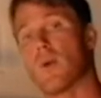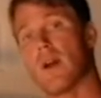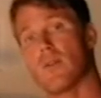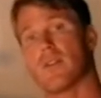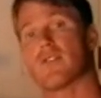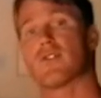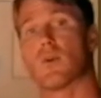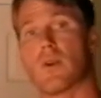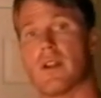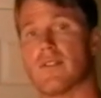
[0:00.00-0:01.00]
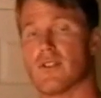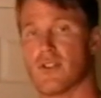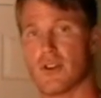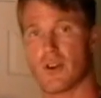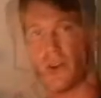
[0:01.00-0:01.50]
rather than storing the
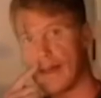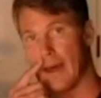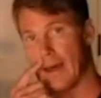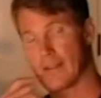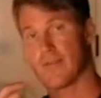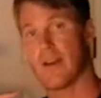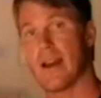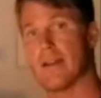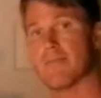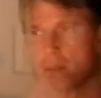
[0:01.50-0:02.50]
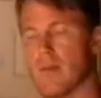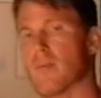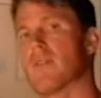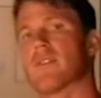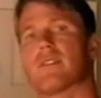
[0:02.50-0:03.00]
sugar as fat.
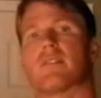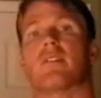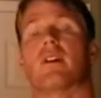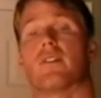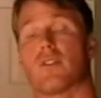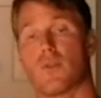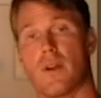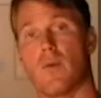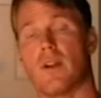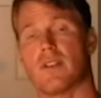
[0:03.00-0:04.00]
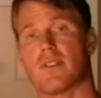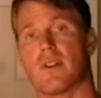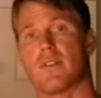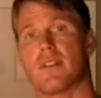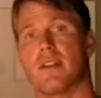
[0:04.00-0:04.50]
Breakfast is a great way to
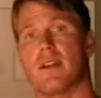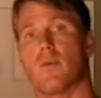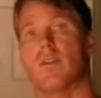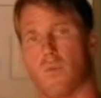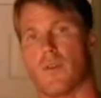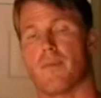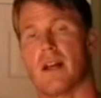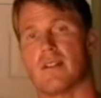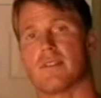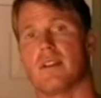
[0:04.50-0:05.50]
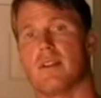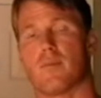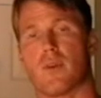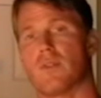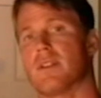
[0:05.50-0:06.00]
start the day with balanced eating,
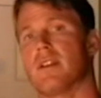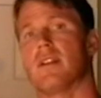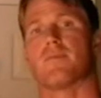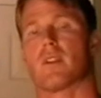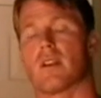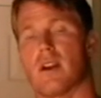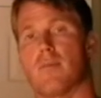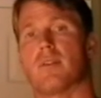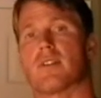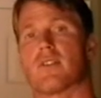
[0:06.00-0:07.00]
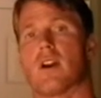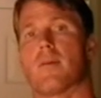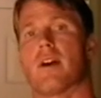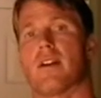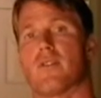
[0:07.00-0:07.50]
protein, complex
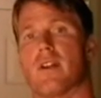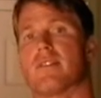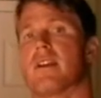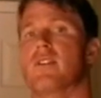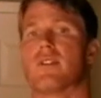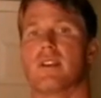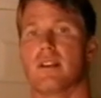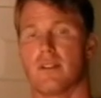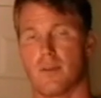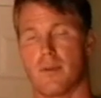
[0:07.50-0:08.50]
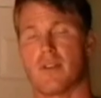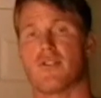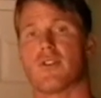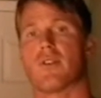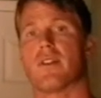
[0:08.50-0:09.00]
carbohydrates, and you can eat a little bit of
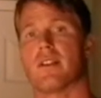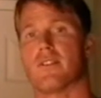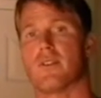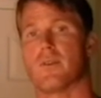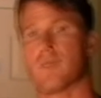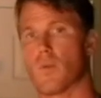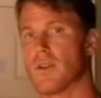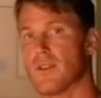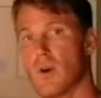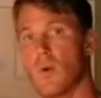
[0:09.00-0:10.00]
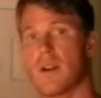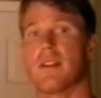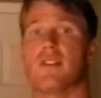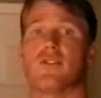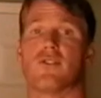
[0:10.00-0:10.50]
sugar then too. We don't want
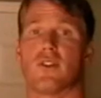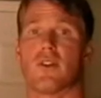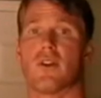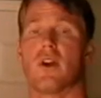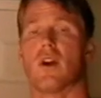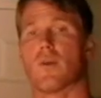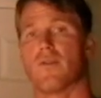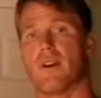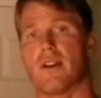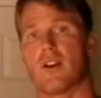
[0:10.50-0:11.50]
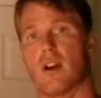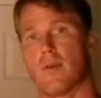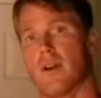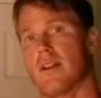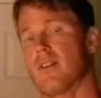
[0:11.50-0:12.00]
to eat sugar or refined
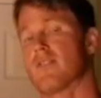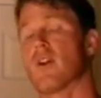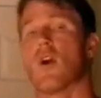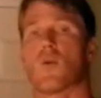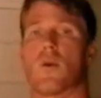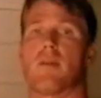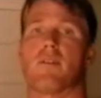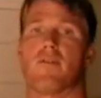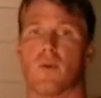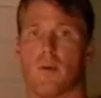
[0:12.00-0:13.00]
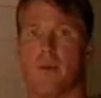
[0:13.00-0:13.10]
carbohydrates right before